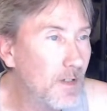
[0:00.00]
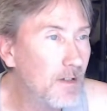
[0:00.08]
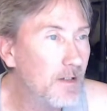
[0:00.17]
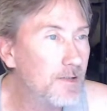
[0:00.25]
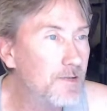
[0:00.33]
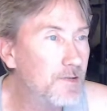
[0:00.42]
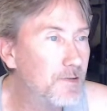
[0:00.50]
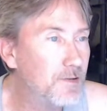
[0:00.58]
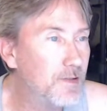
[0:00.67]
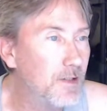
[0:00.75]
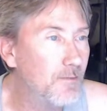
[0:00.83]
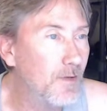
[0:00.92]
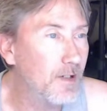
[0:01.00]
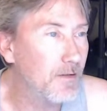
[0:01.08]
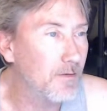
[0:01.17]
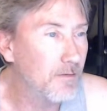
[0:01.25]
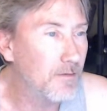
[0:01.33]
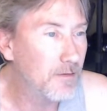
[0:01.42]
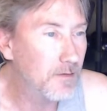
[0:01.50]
Let's see if I can.